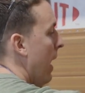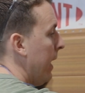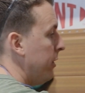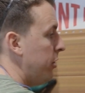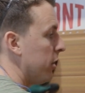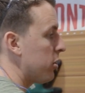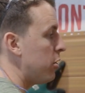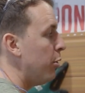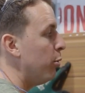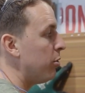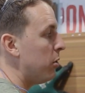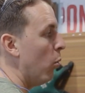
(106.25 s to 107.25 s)
I just
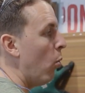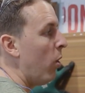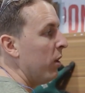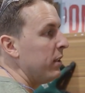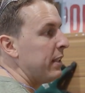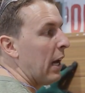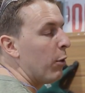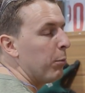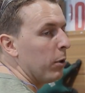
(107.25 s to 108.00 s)
used a 1 down